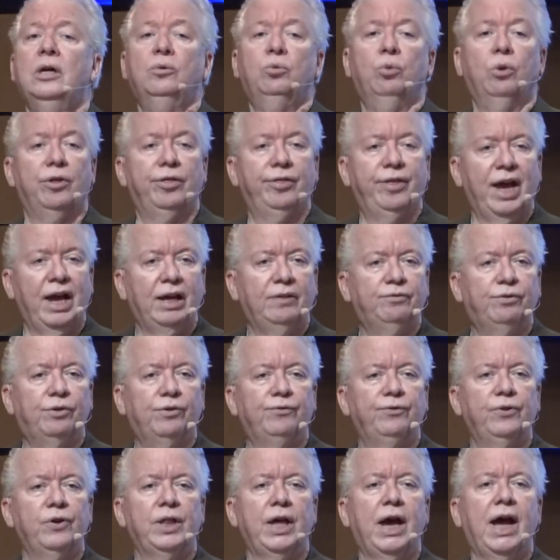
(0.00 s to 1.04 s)
We're thankful
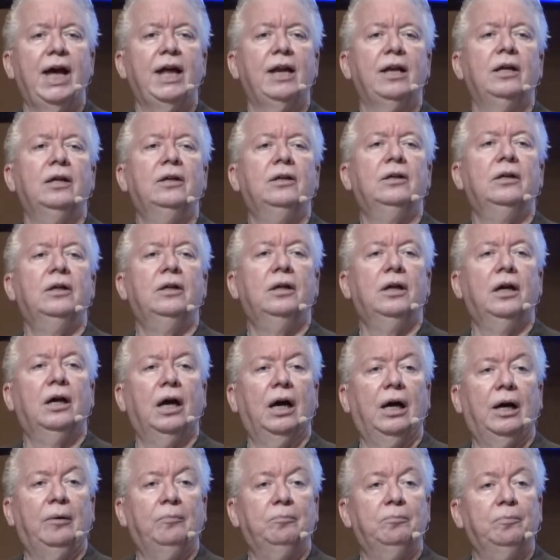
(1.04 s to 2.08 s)
for that.
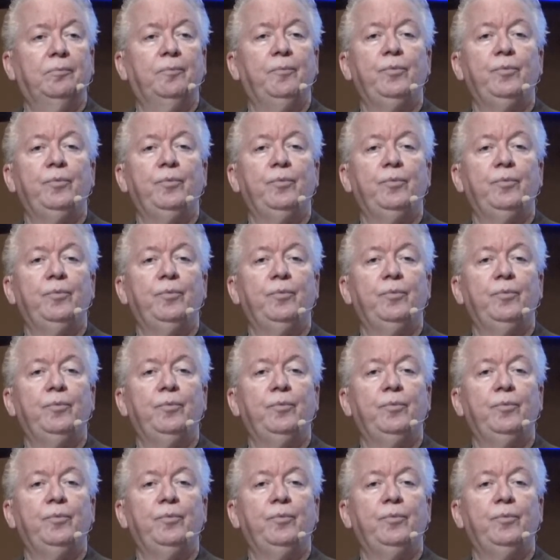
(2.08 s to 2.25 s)
Um,